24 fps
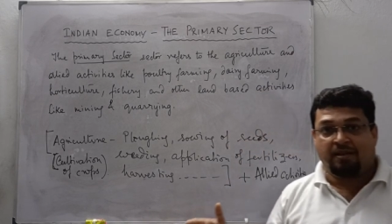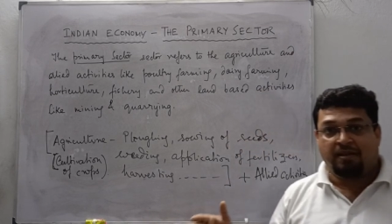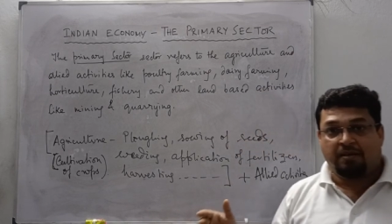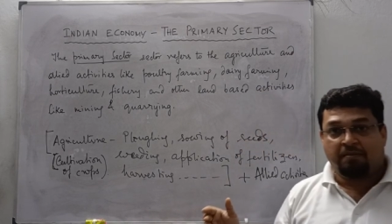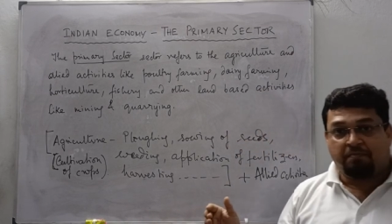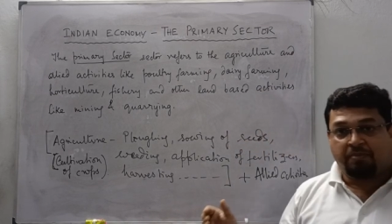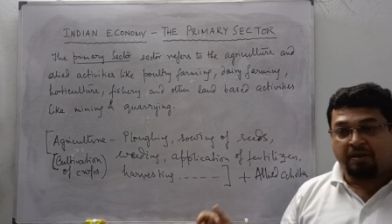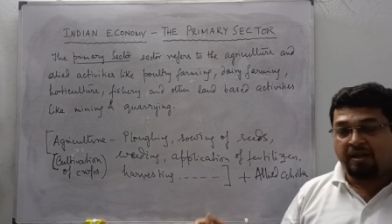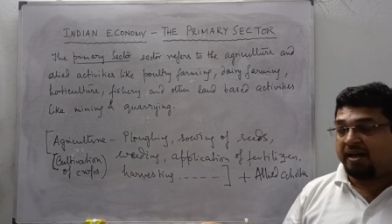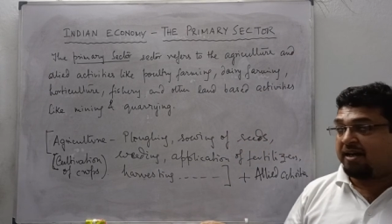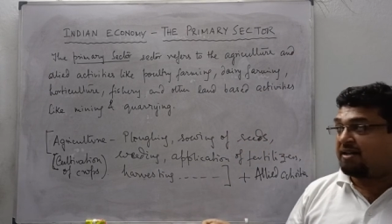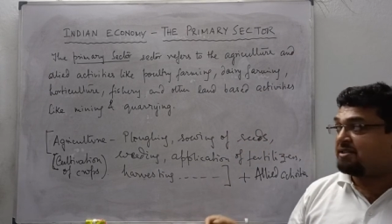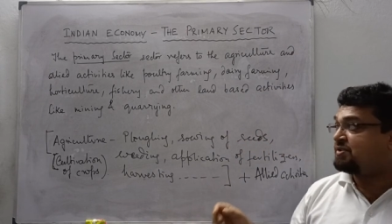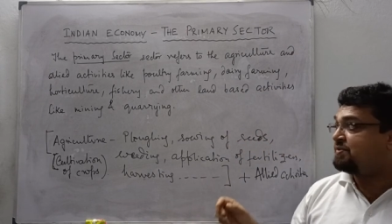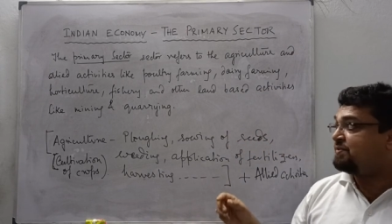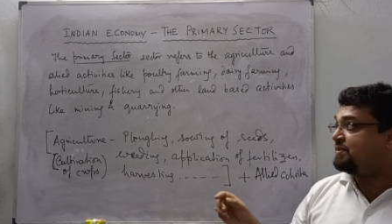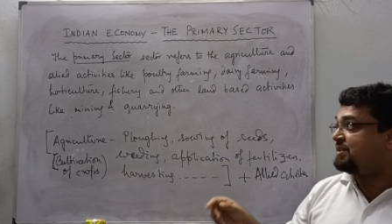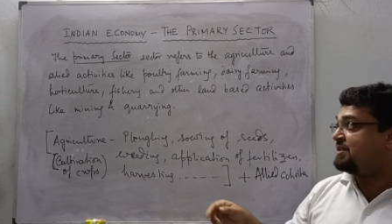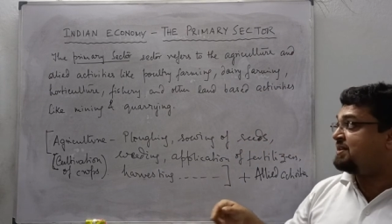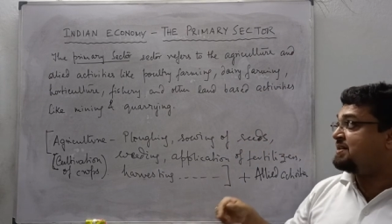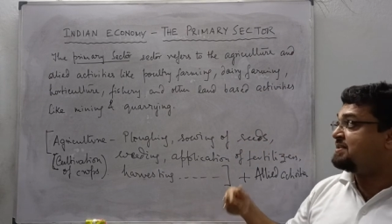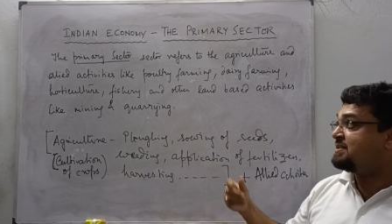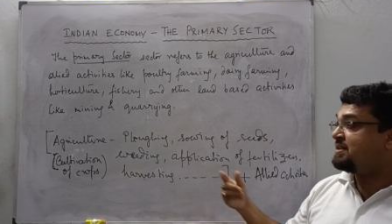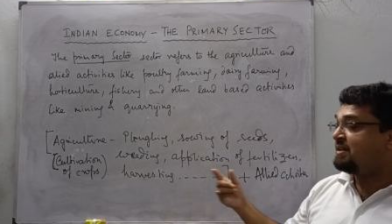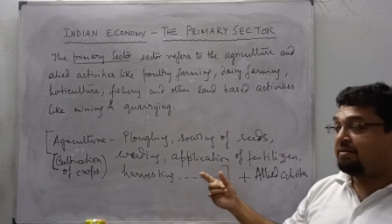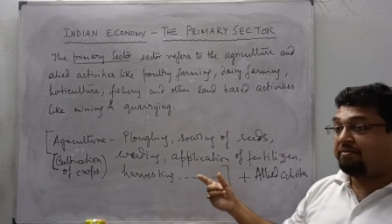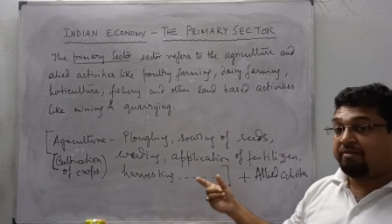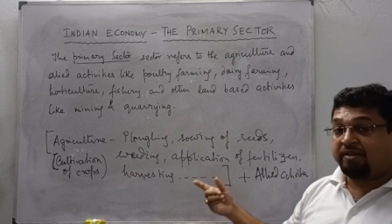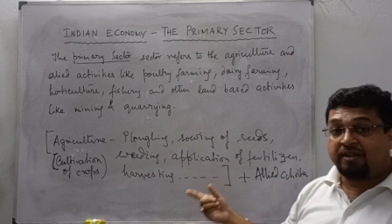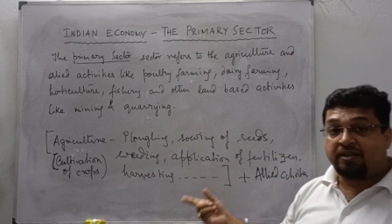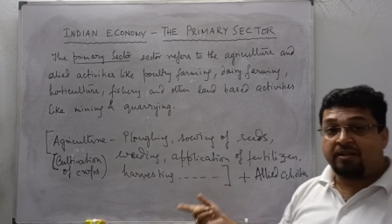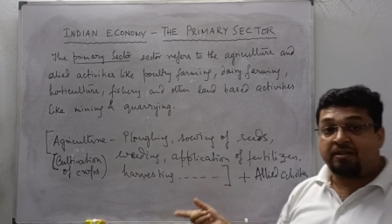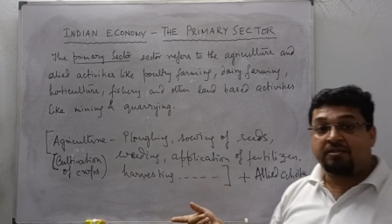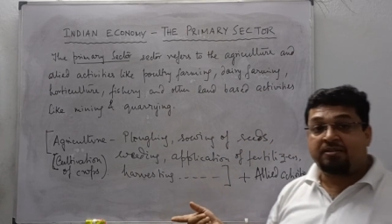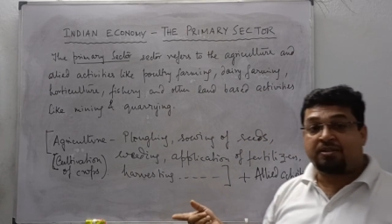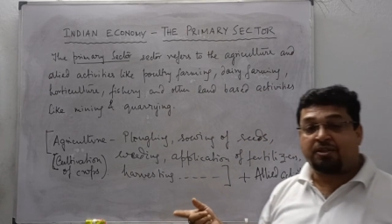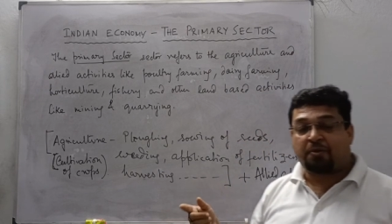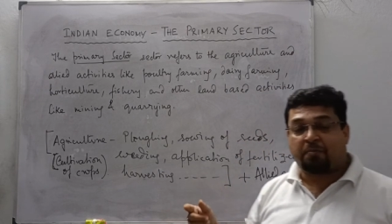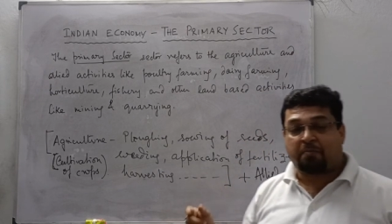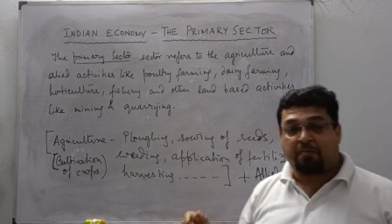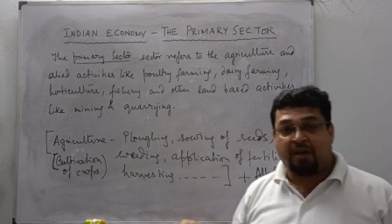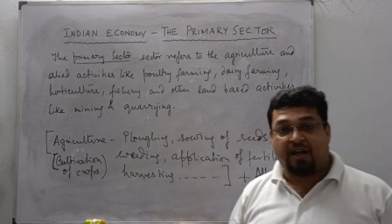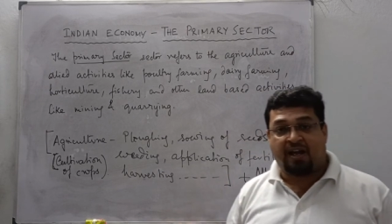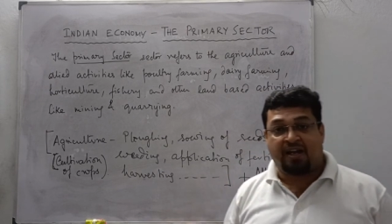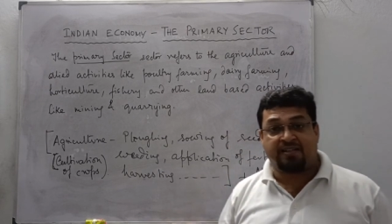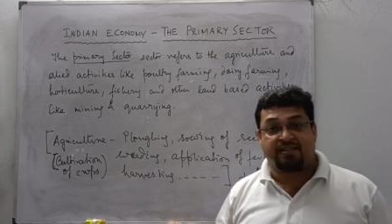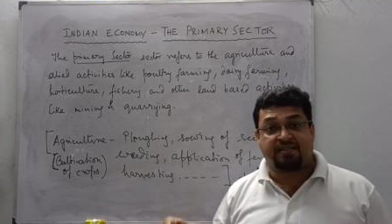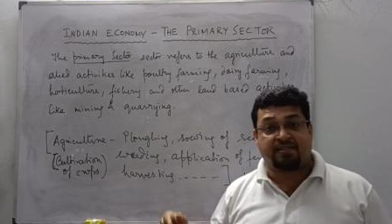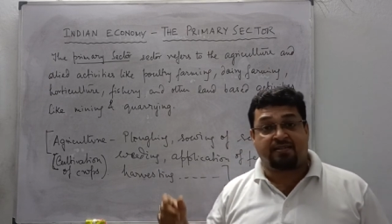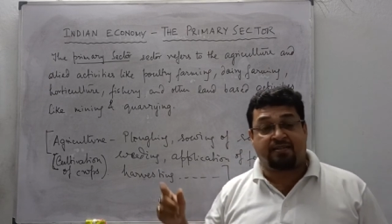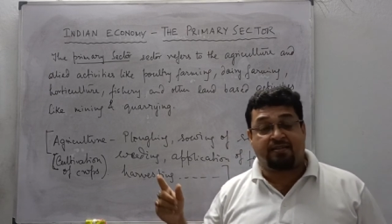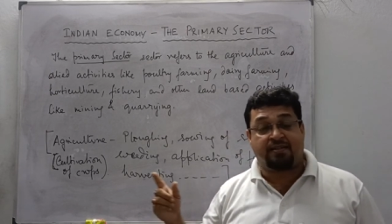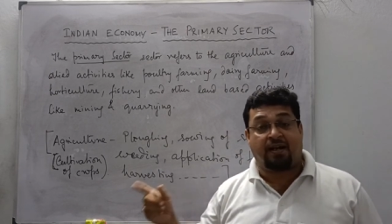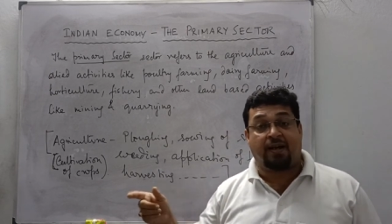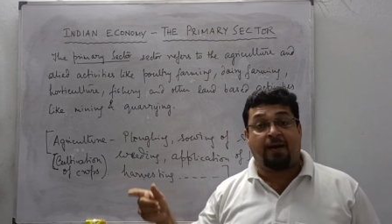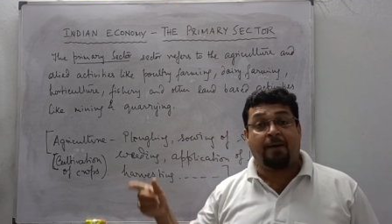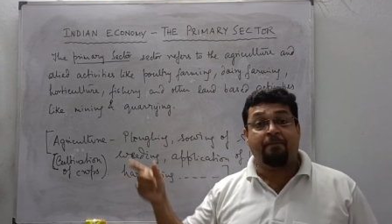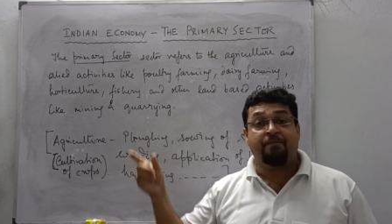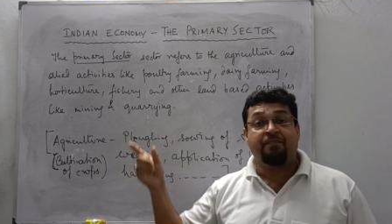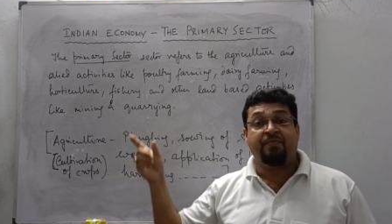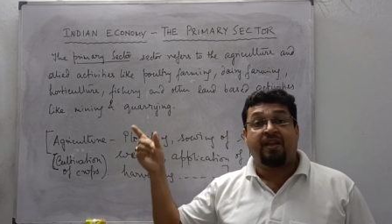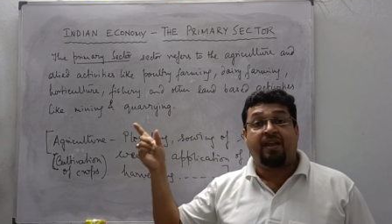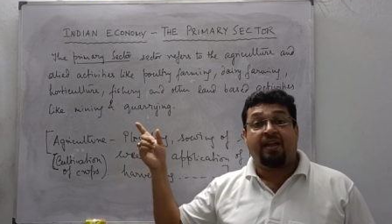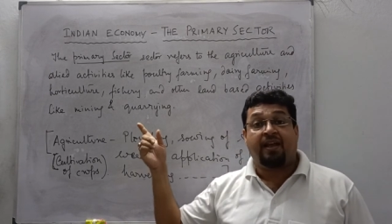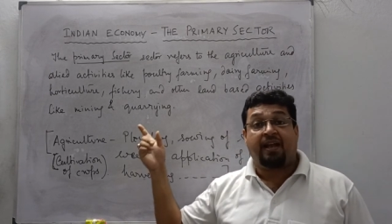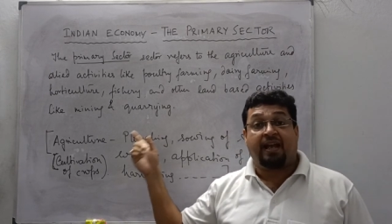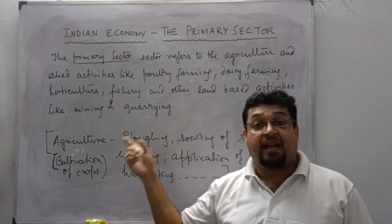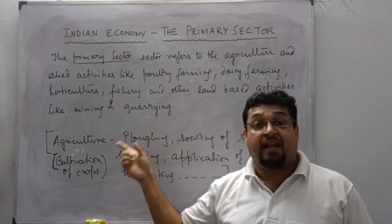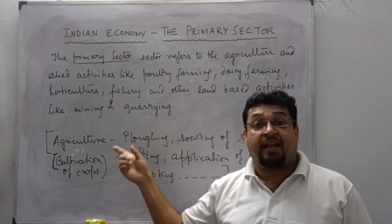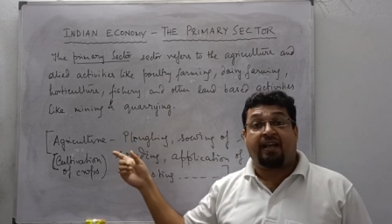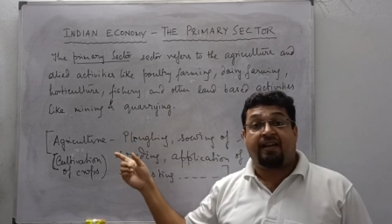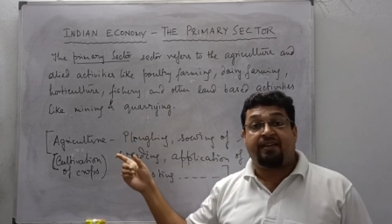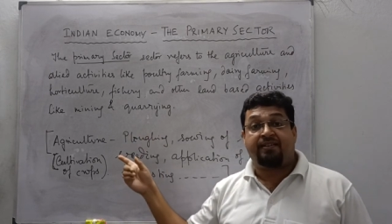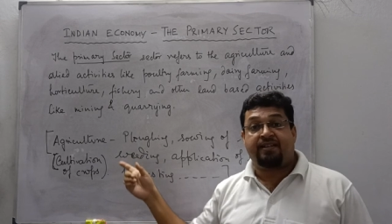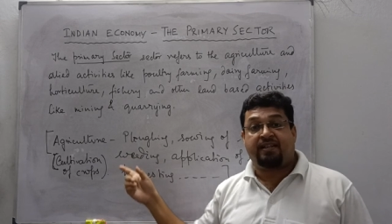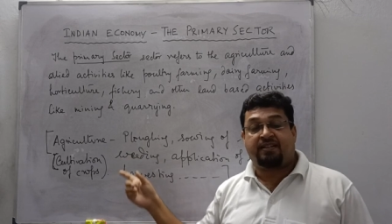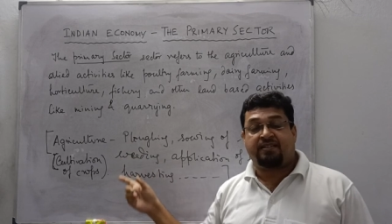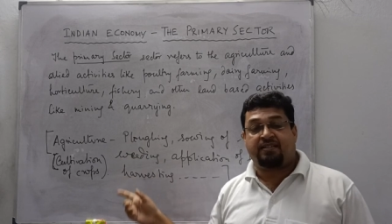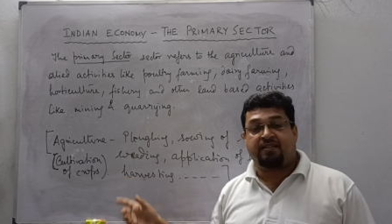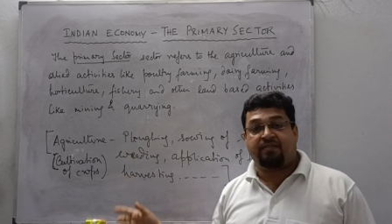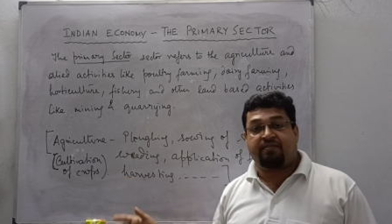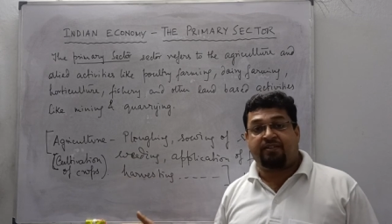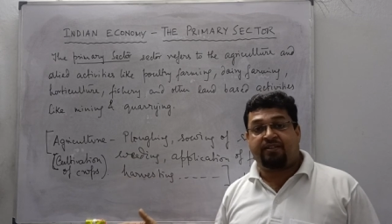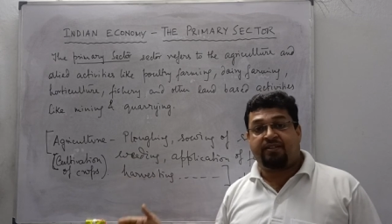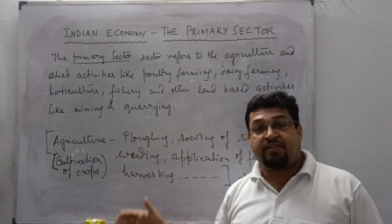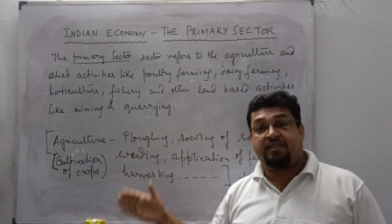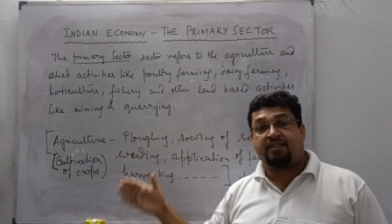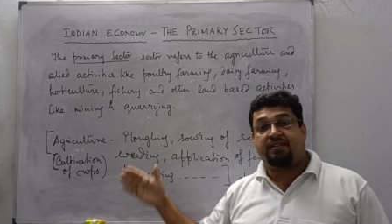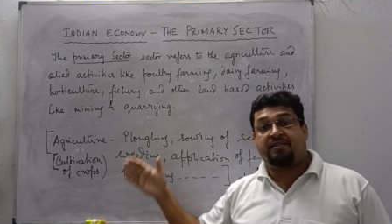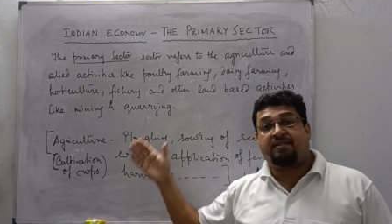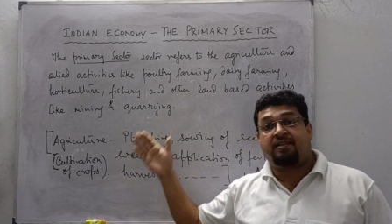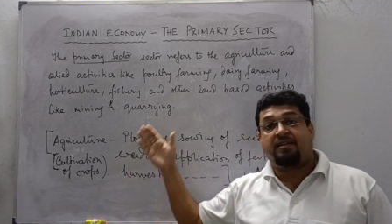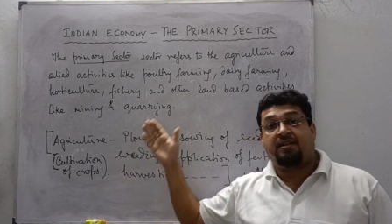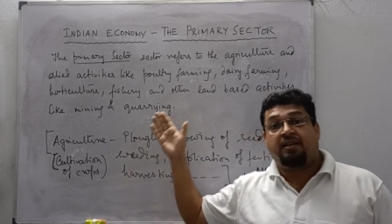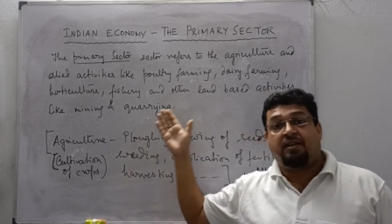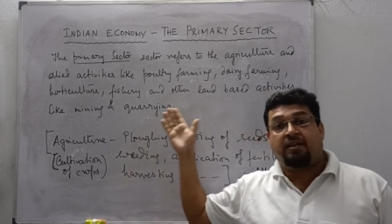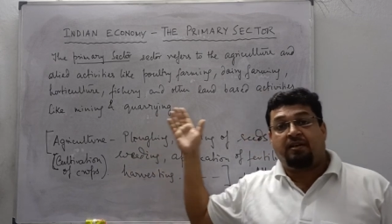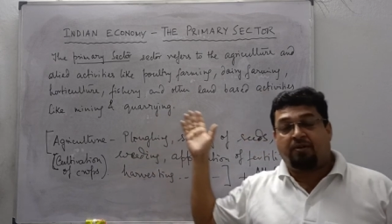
it is agriculture plus the allied activities,